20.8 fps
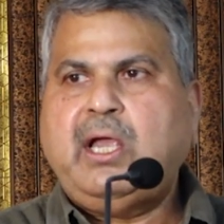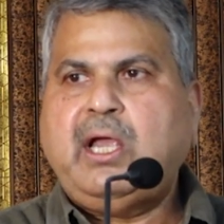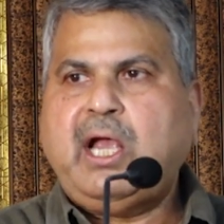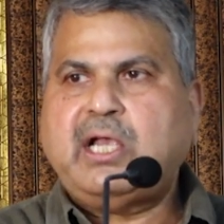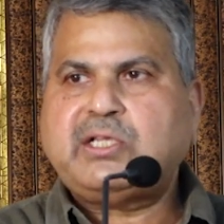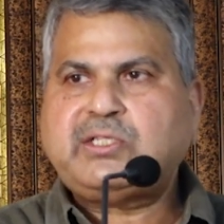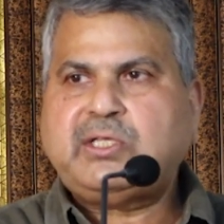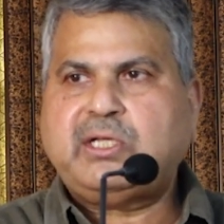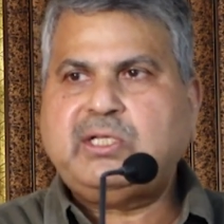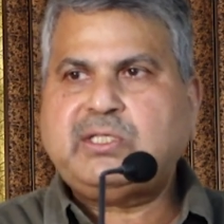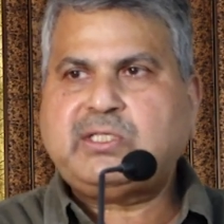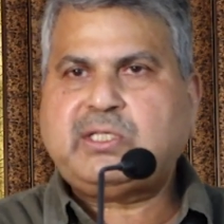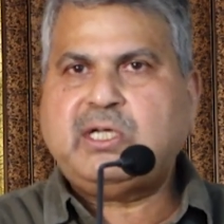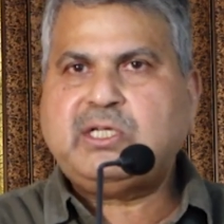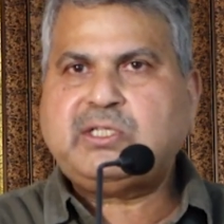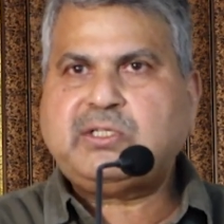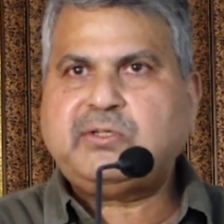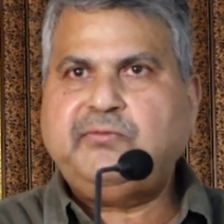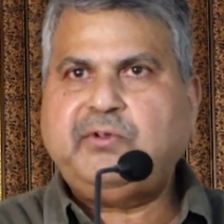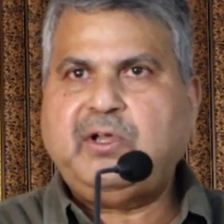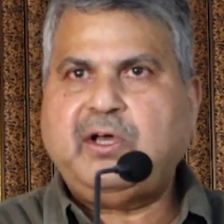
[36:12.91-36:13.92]
As a result,
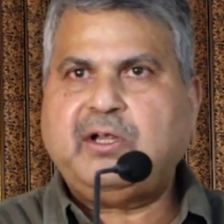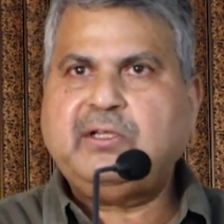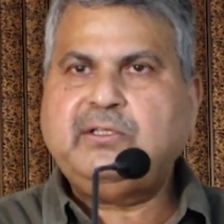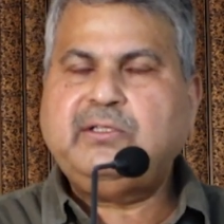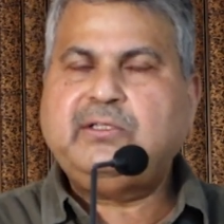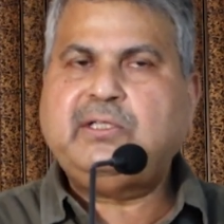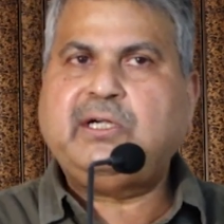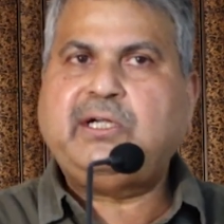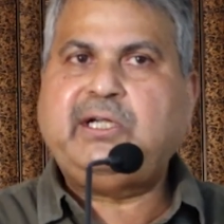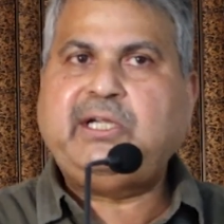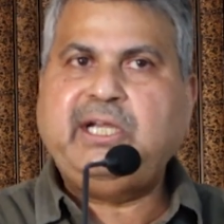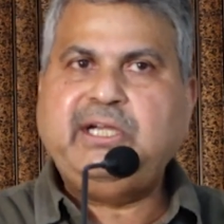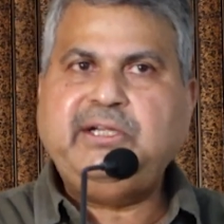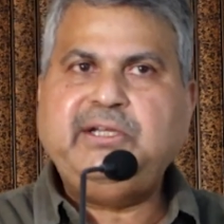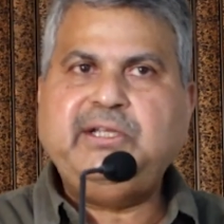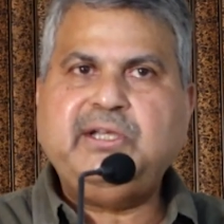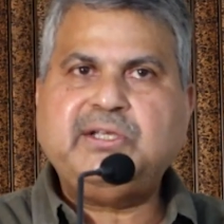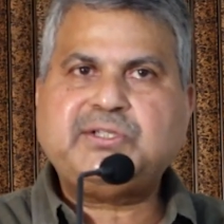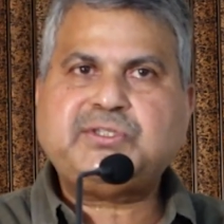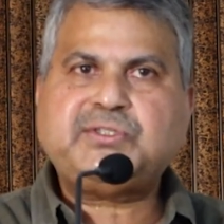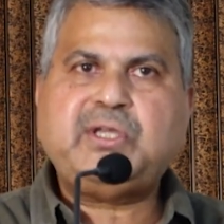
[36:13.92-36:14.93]
the
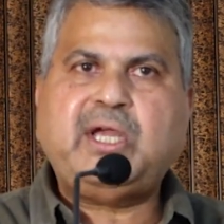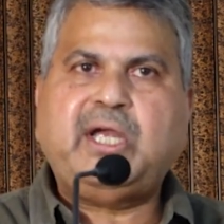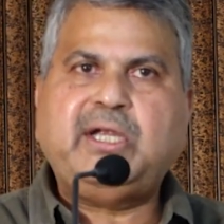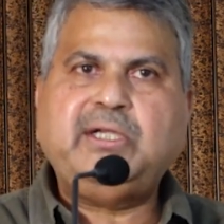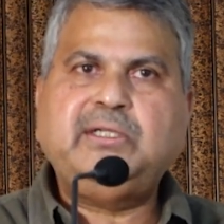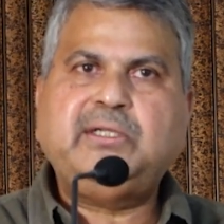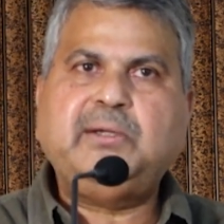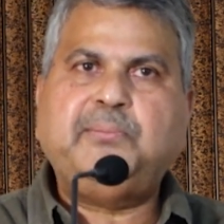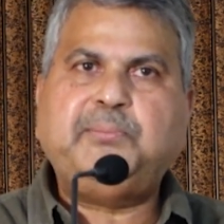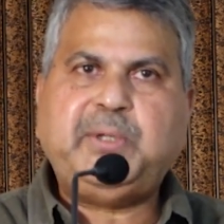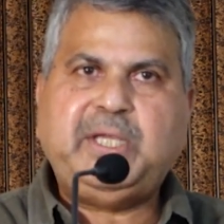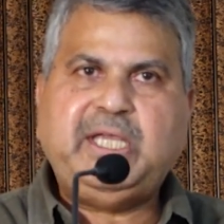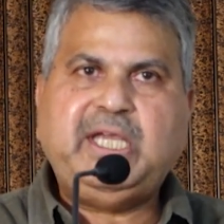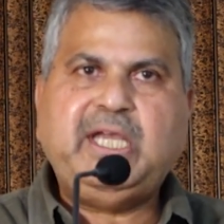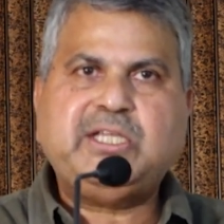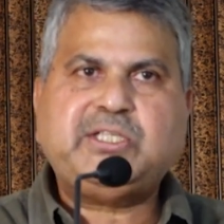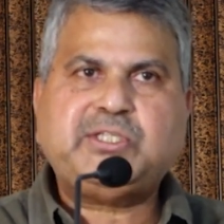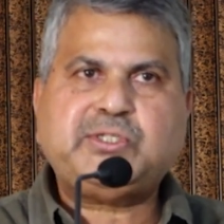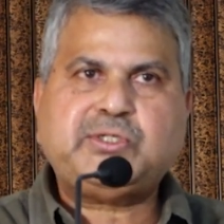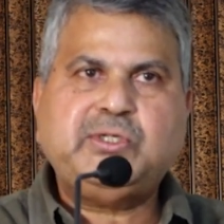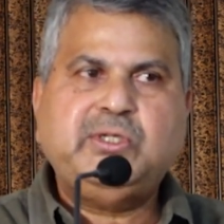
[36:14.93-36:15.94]
TDS and the
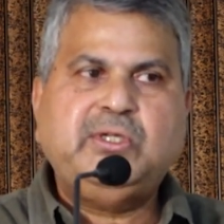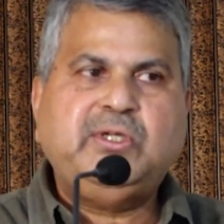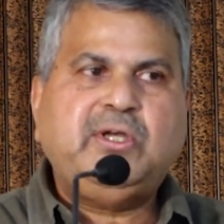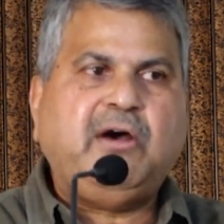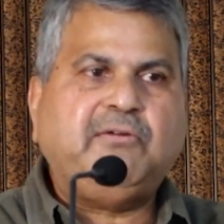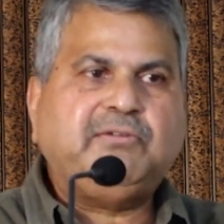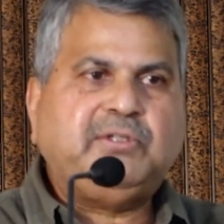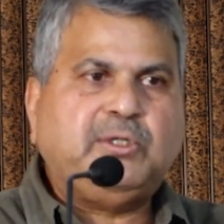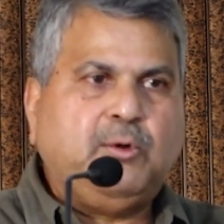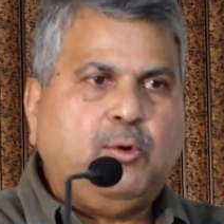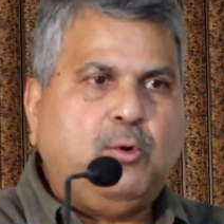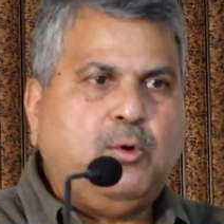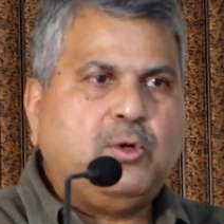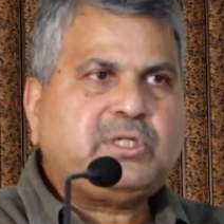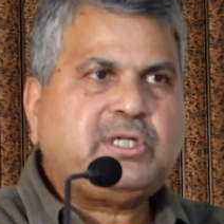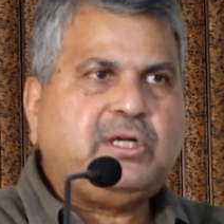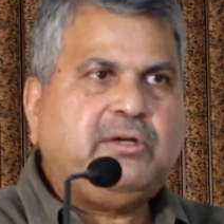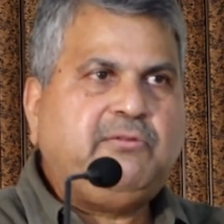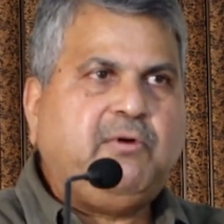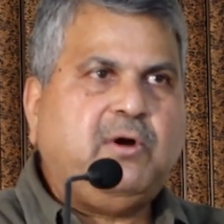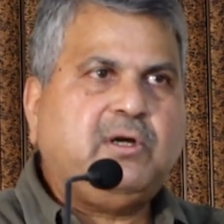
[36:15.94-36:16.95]
pH of the
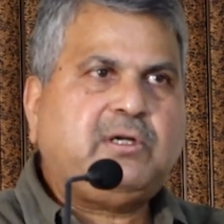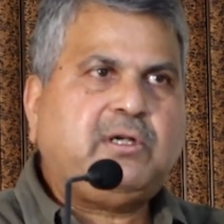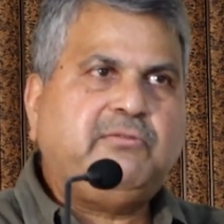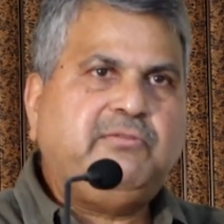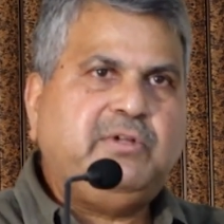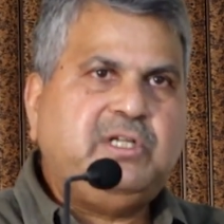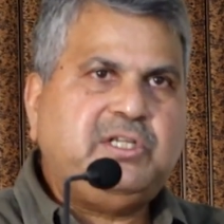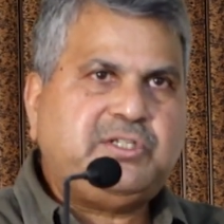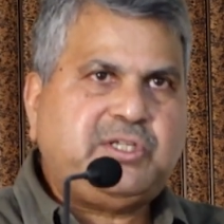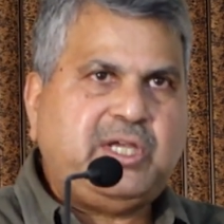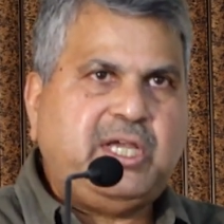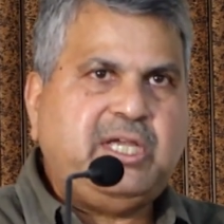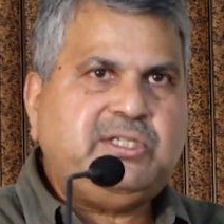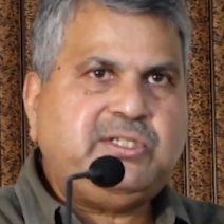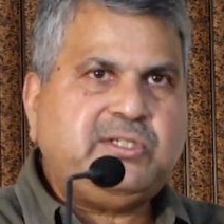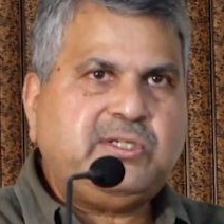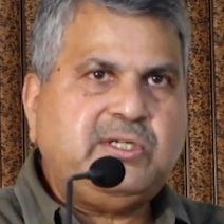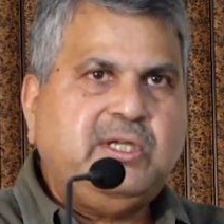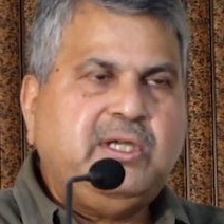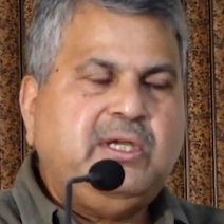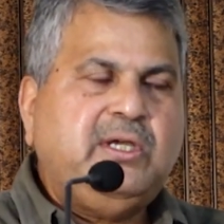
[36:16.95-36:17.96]
ocean water will
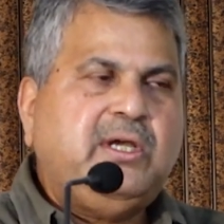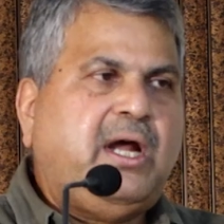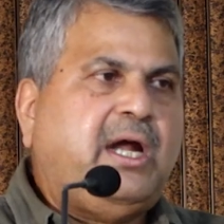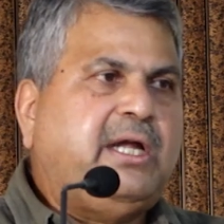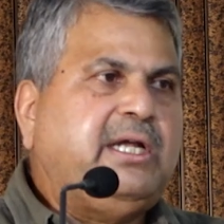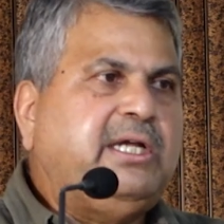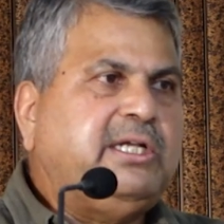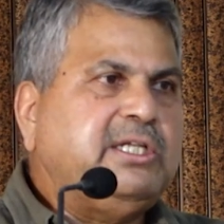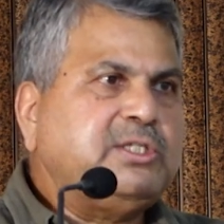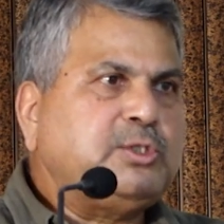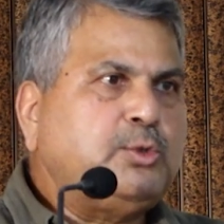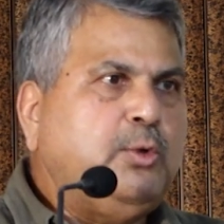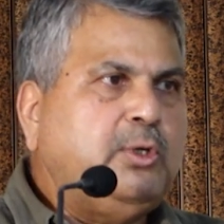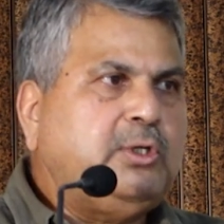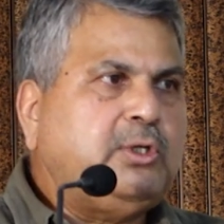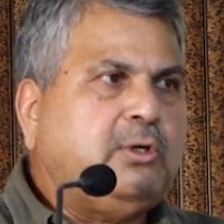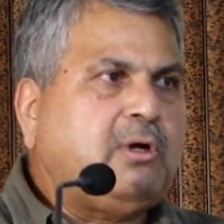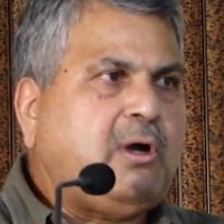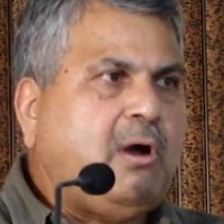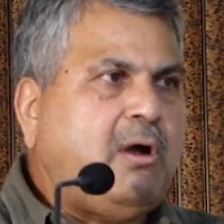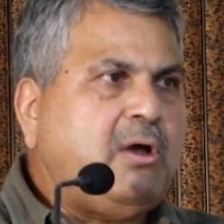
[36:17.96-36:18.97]
change, and it is going
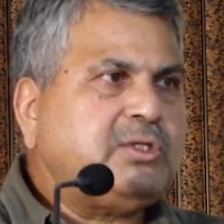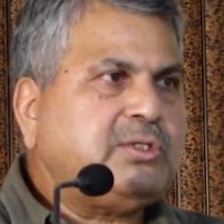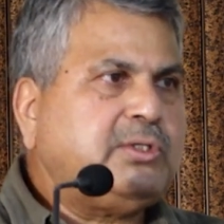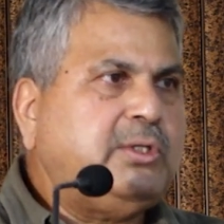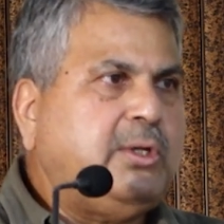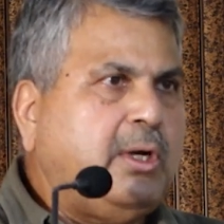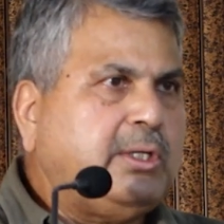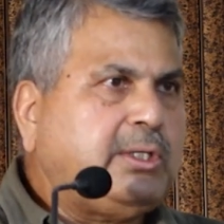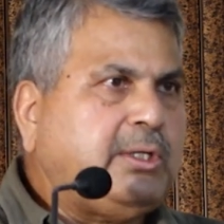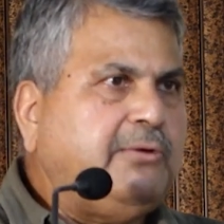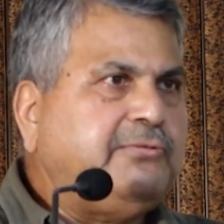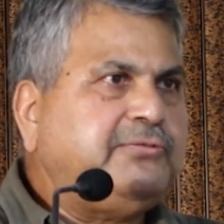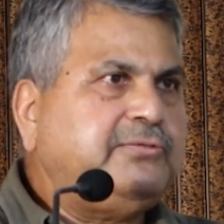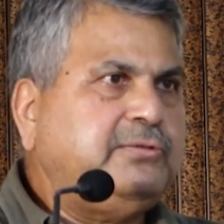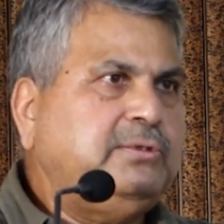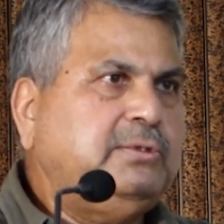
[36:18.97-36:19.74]
to cause a lot of